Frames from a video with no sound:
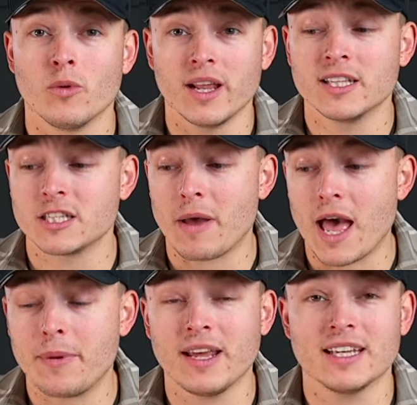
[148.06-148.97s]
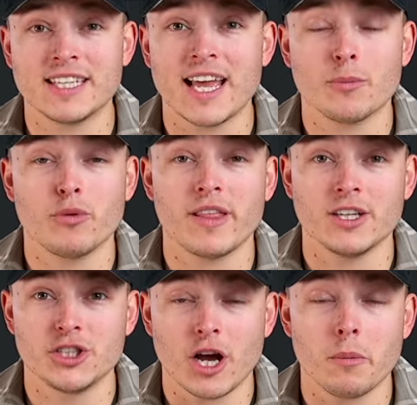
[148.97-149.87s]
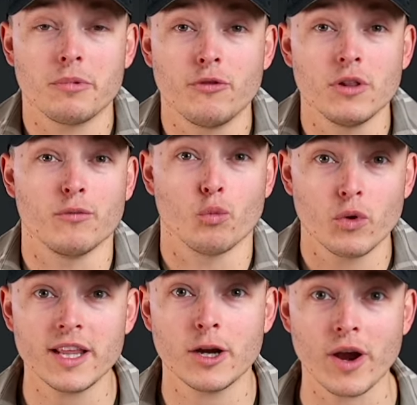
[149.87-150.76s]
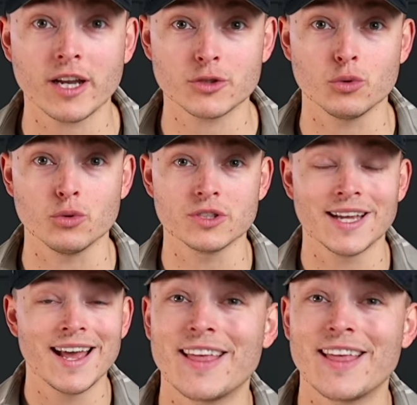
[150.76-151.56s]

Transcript: what ends up happening is they end up with a shop full of really great tools